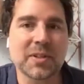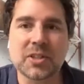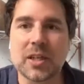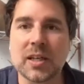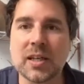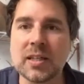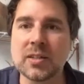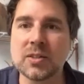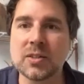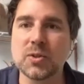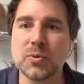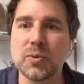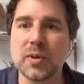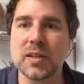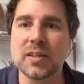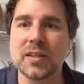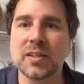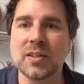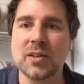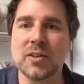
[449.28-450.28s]
very much
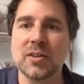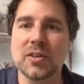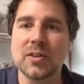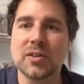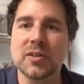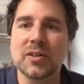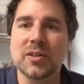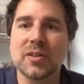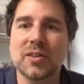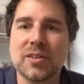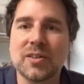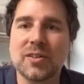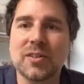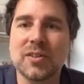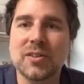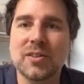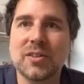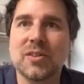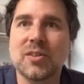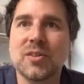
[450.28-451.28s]
into it.
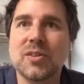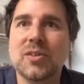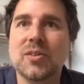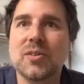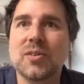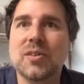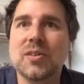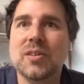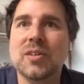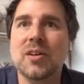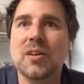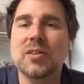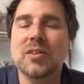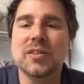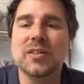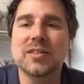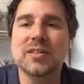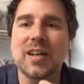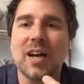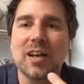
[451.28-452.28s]

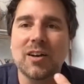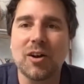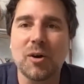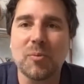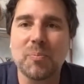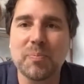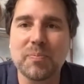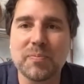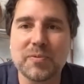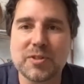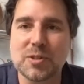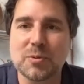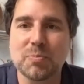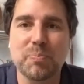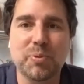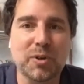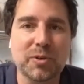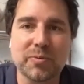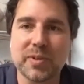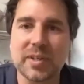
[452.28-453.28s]
It's not all
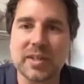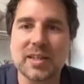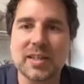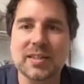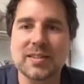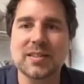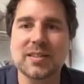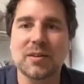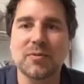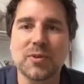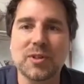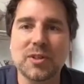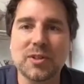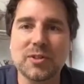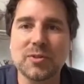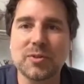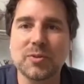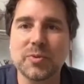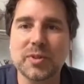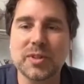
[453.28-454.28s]
just book reading and stuff.
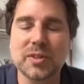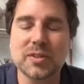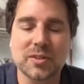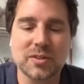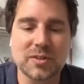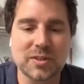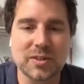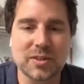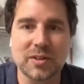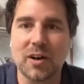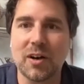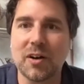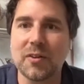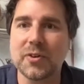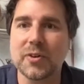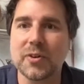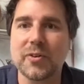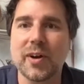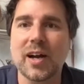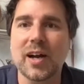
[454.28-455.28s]
When you're doing research,
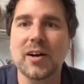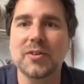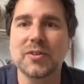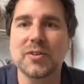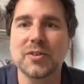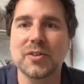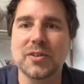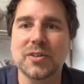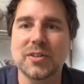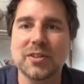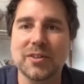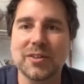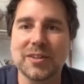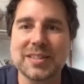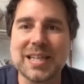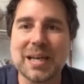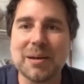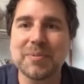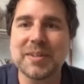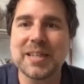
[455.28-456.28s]
you're on the ground.
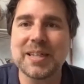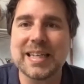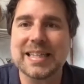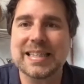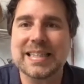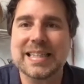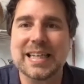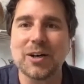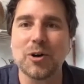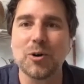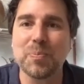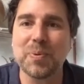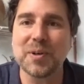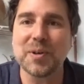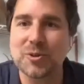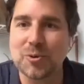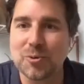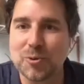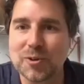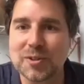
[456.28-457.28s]
You're attempting to
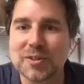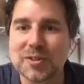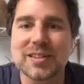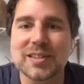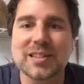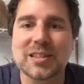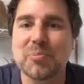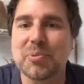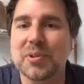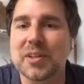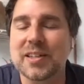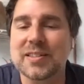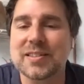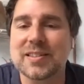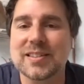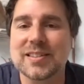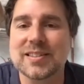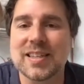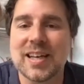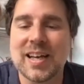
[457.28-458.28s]
open doors into
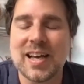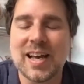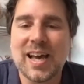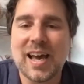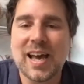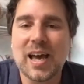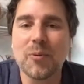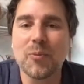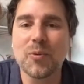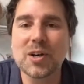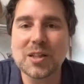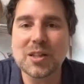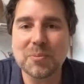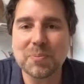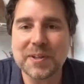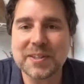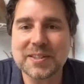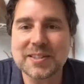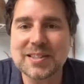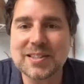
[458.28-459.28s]
places. And
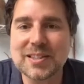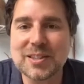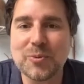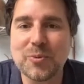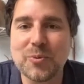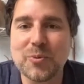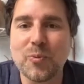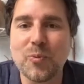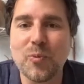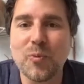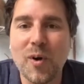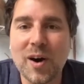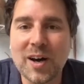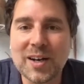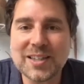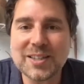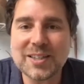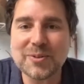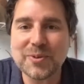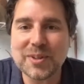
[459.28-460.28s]
one of the places you
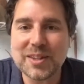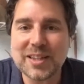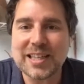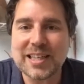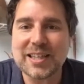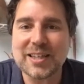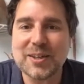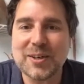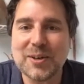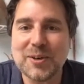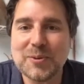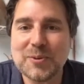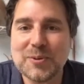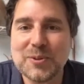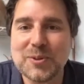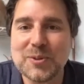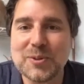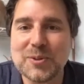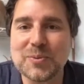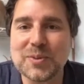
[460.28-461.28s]
wanted to really
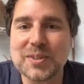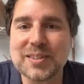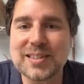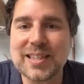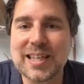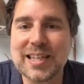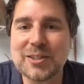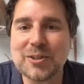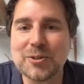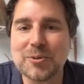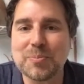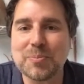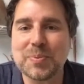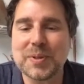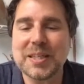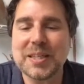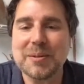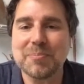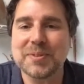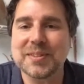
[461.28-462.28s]
go to was
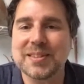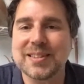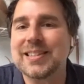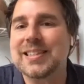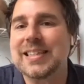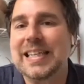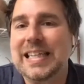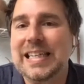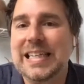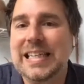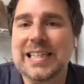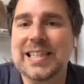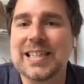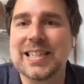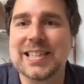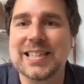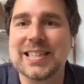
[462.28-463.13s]
Samuel Pepys'